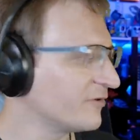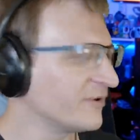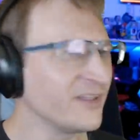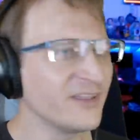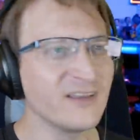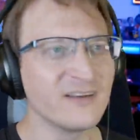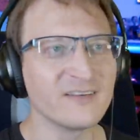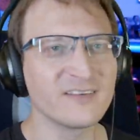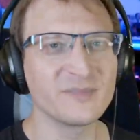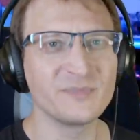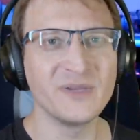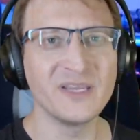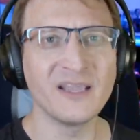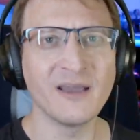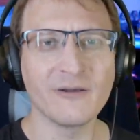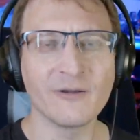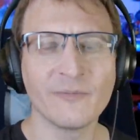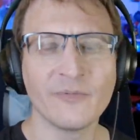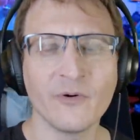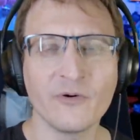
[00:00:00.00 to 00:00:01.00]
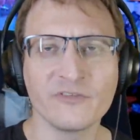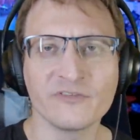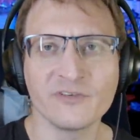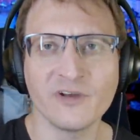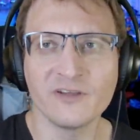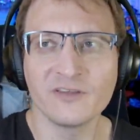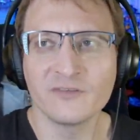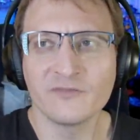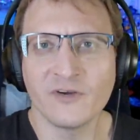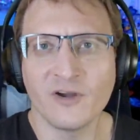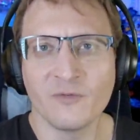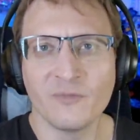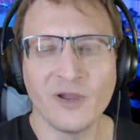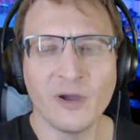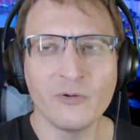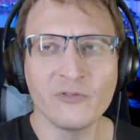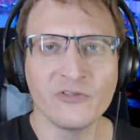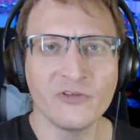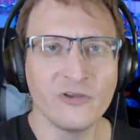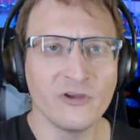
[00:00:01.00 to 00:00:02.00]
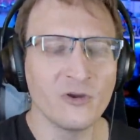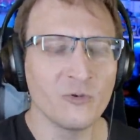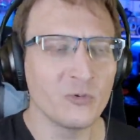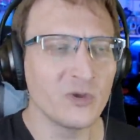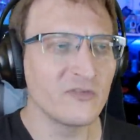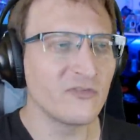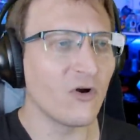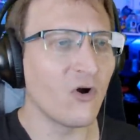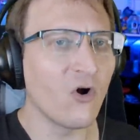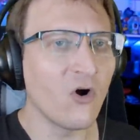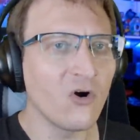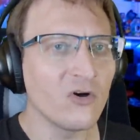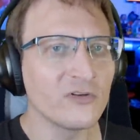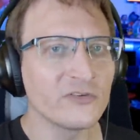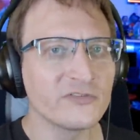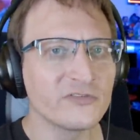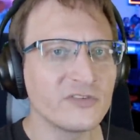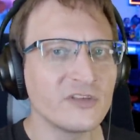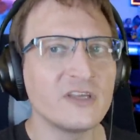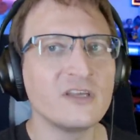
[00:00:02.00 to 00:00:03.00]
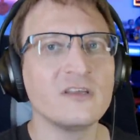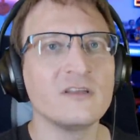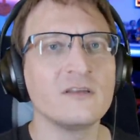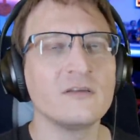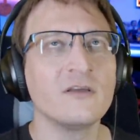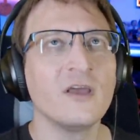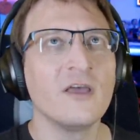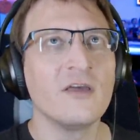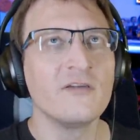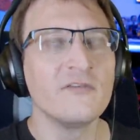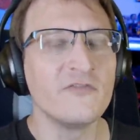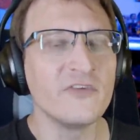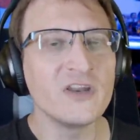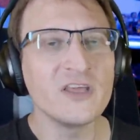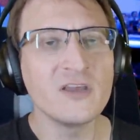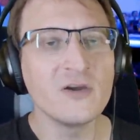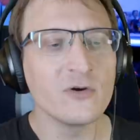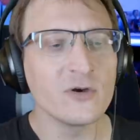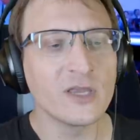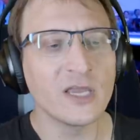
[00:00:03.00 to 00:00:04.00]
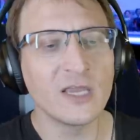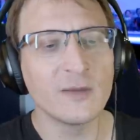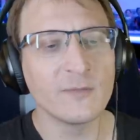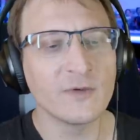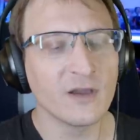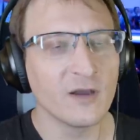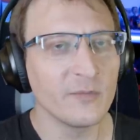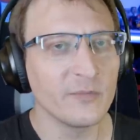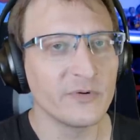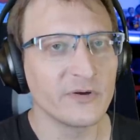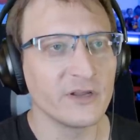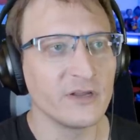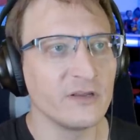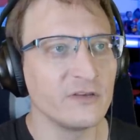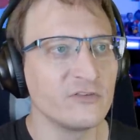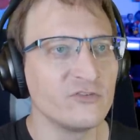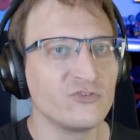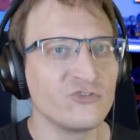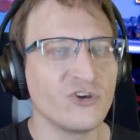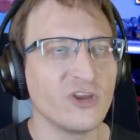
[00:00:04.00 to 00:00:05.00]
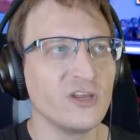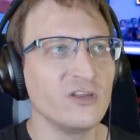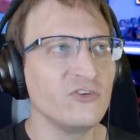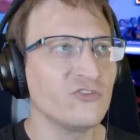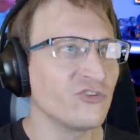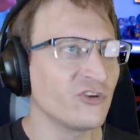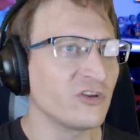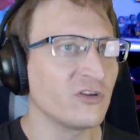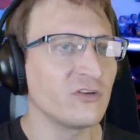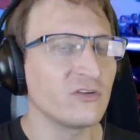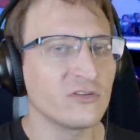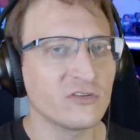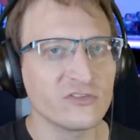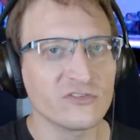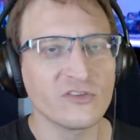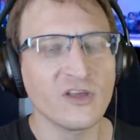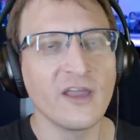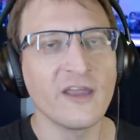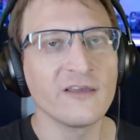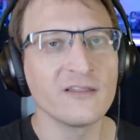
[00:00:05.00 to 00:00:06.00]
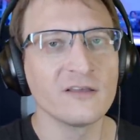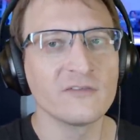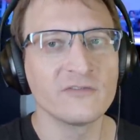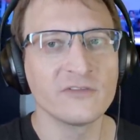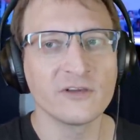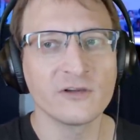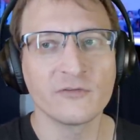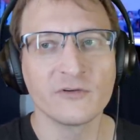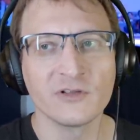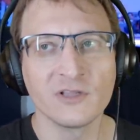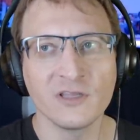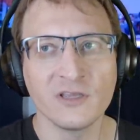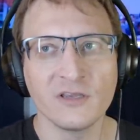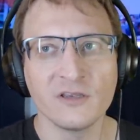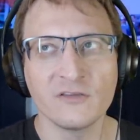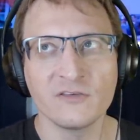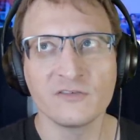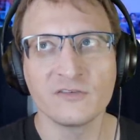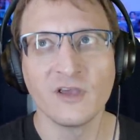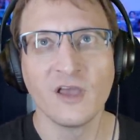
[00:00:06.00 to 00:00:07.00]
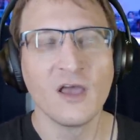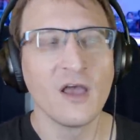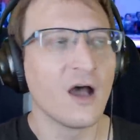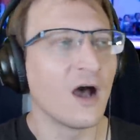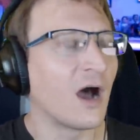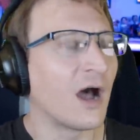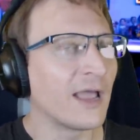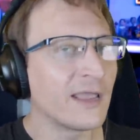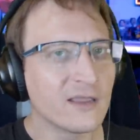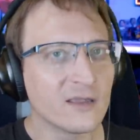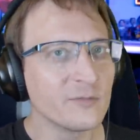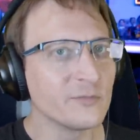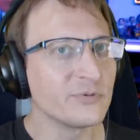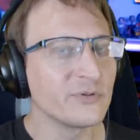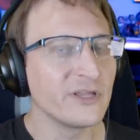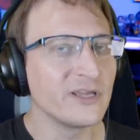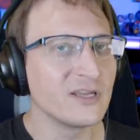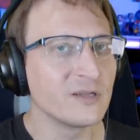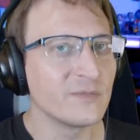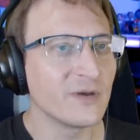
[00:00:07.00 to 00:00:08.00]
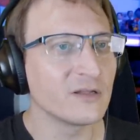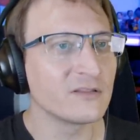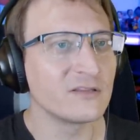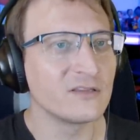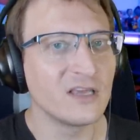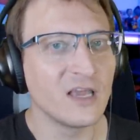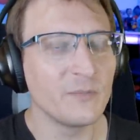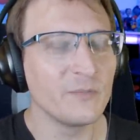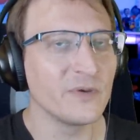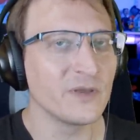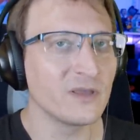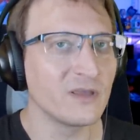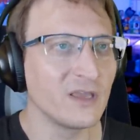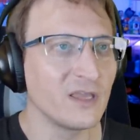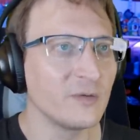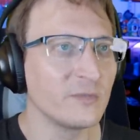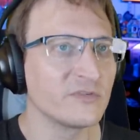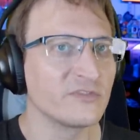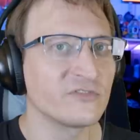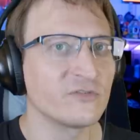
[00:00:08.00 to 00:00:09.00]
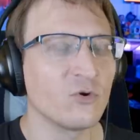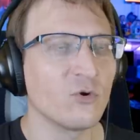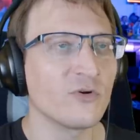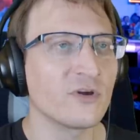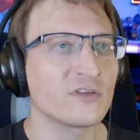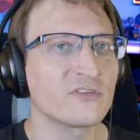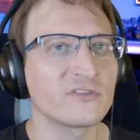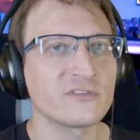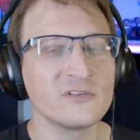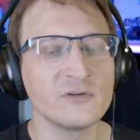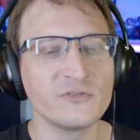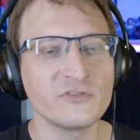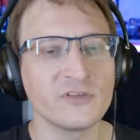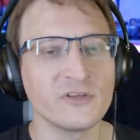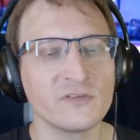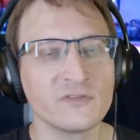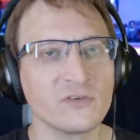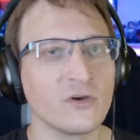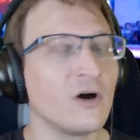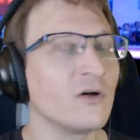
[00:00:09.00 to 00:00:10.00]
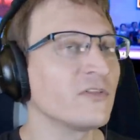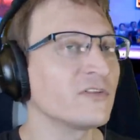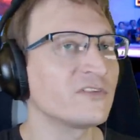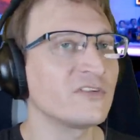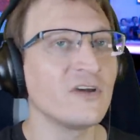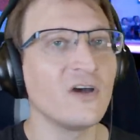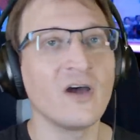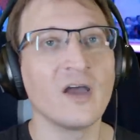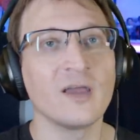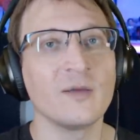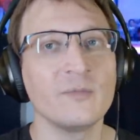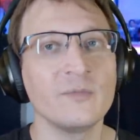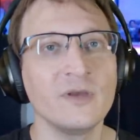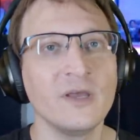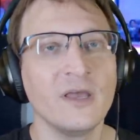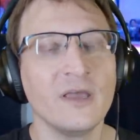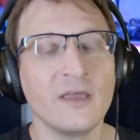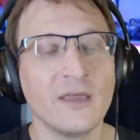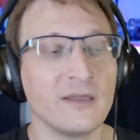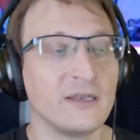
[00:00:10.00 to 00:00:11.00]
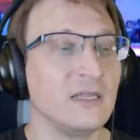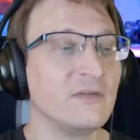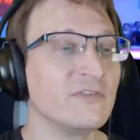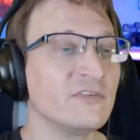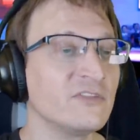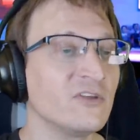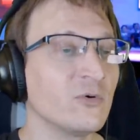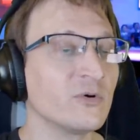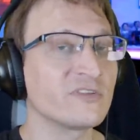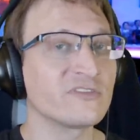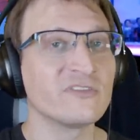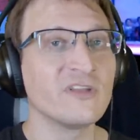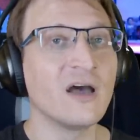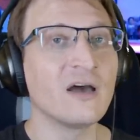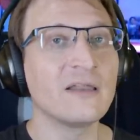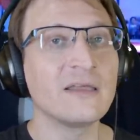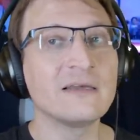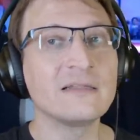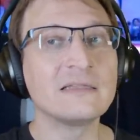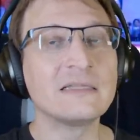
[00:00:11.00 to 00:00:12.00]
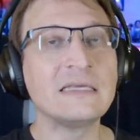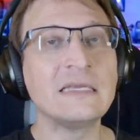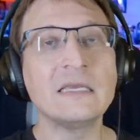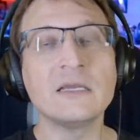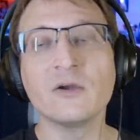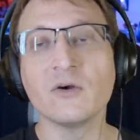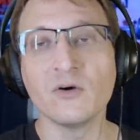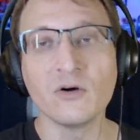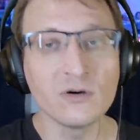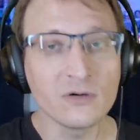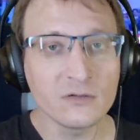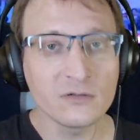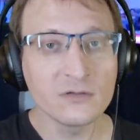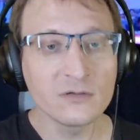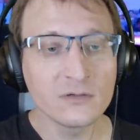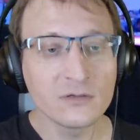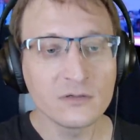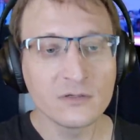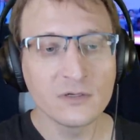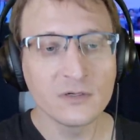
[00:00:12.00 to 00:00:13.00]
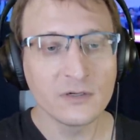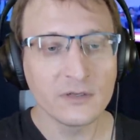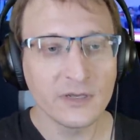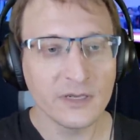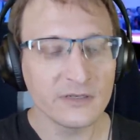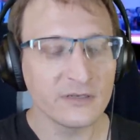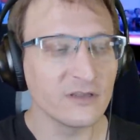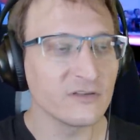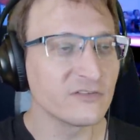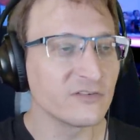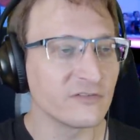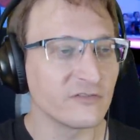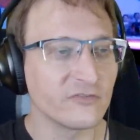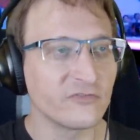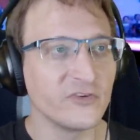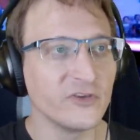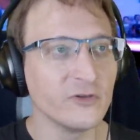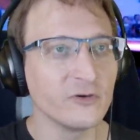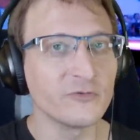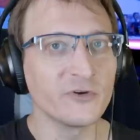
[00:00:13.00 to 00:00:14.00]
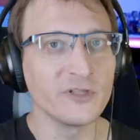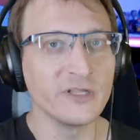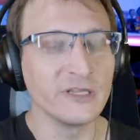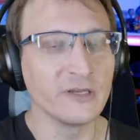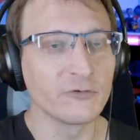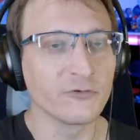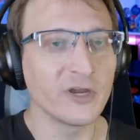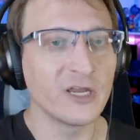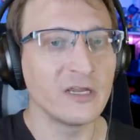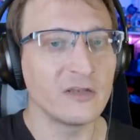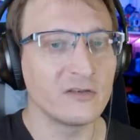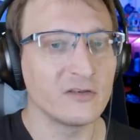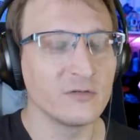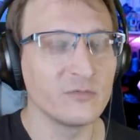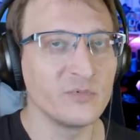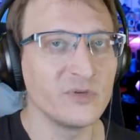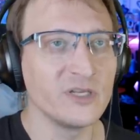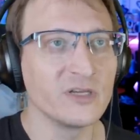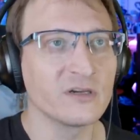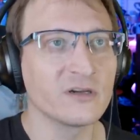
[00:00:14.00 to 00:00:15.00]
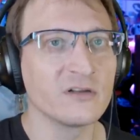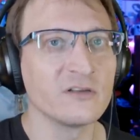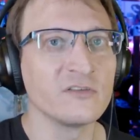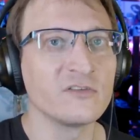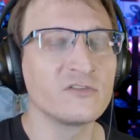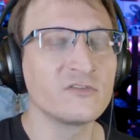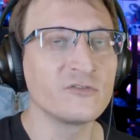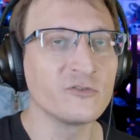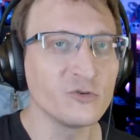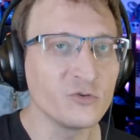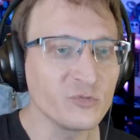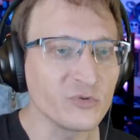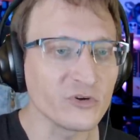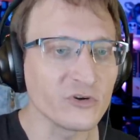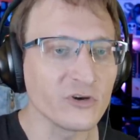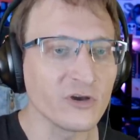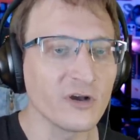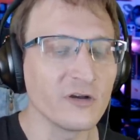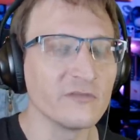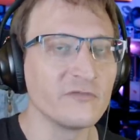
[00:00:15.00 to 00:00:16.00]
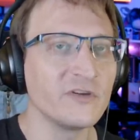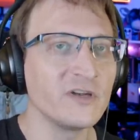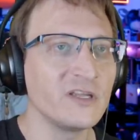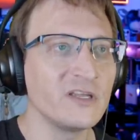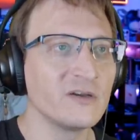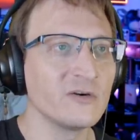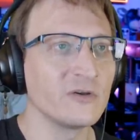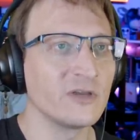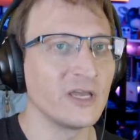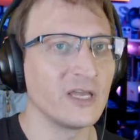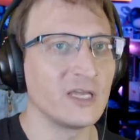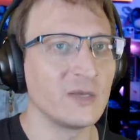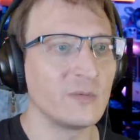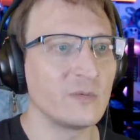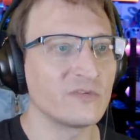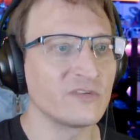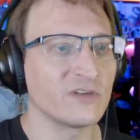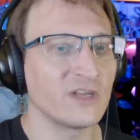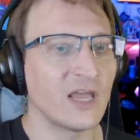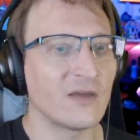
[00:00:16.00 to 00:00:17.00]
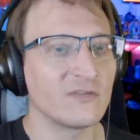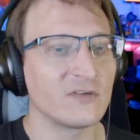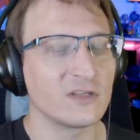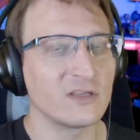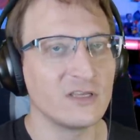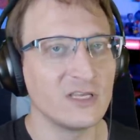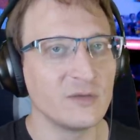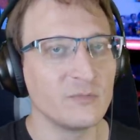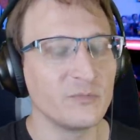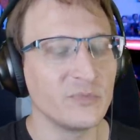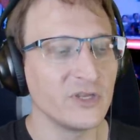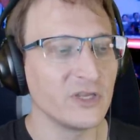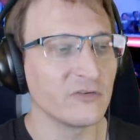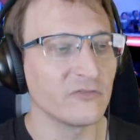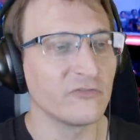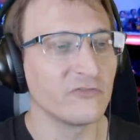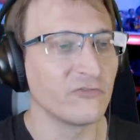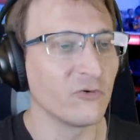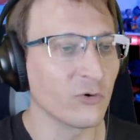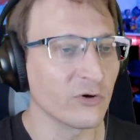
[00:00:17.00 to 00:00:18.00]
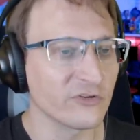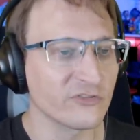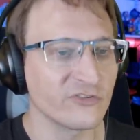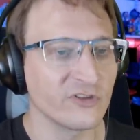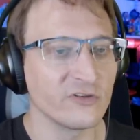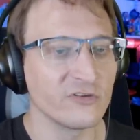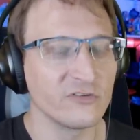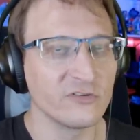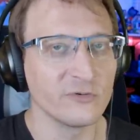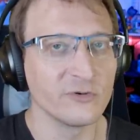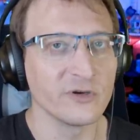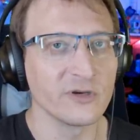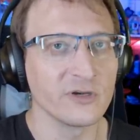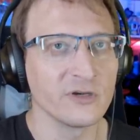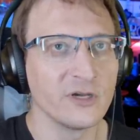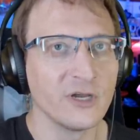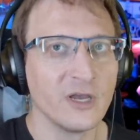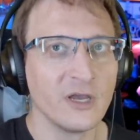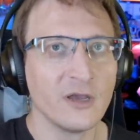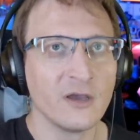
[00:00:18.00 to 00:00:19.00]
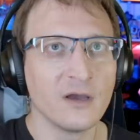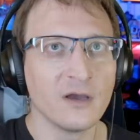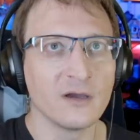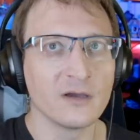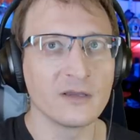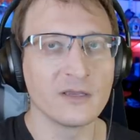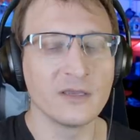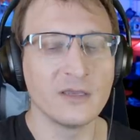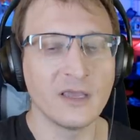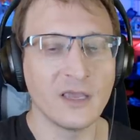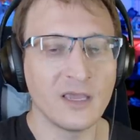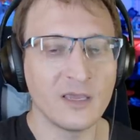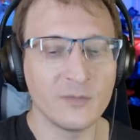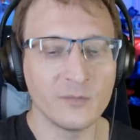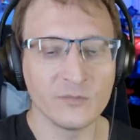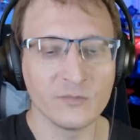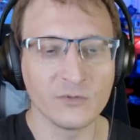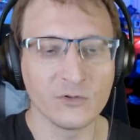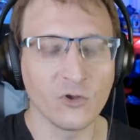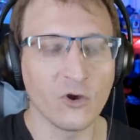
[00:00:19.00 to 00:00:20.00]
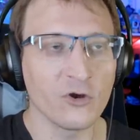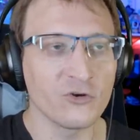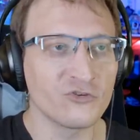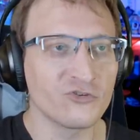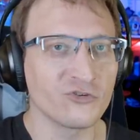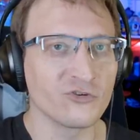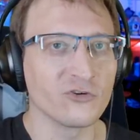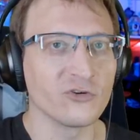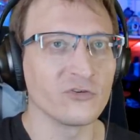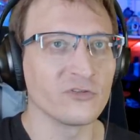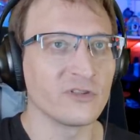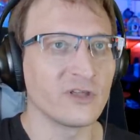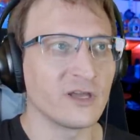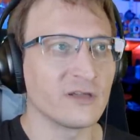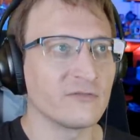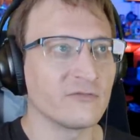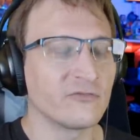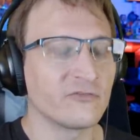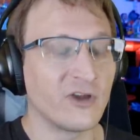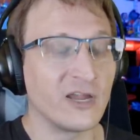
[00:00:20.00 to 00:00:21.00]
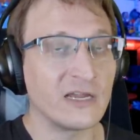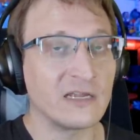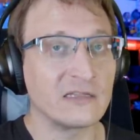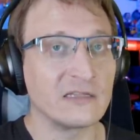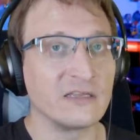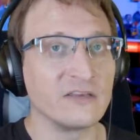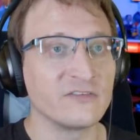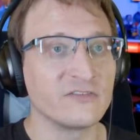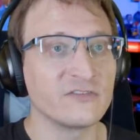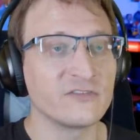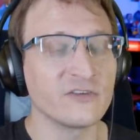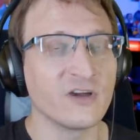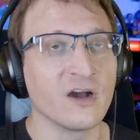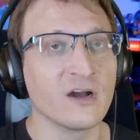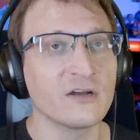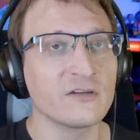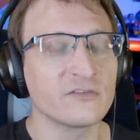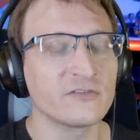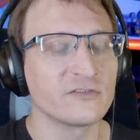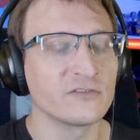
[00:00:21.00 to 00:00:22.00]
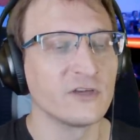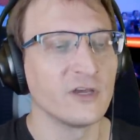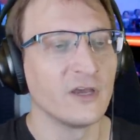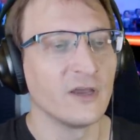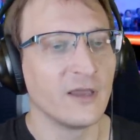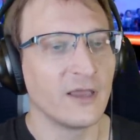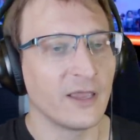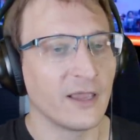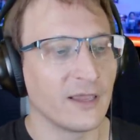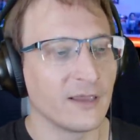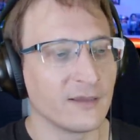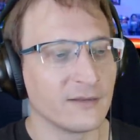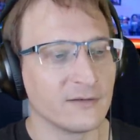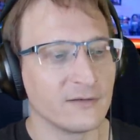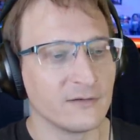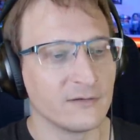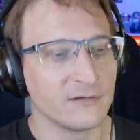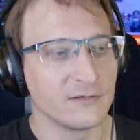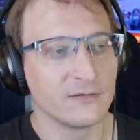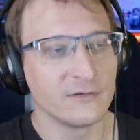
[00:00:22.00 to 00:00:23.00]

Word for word: going to speak out of both sides of our mouth here? We've all seen video game companies changing the style of their release. I complain about the Epic Games Store exclusives all the time, and even though it's not illegal, it doesn't feel really great to be a consumer of video games and have to keep being forced into a, a game launcher that frankly sucks and